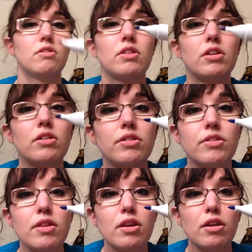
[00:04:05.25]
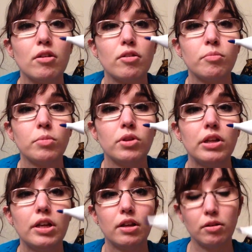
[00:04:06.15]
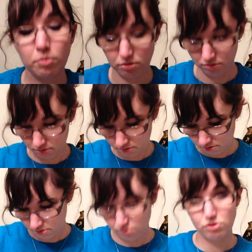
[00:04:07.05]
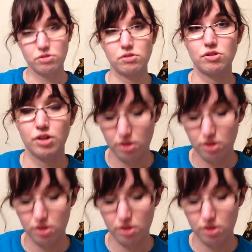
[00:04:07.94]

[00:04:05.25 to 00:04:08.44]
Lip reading: there is the bullet nib. So I'm just gonna try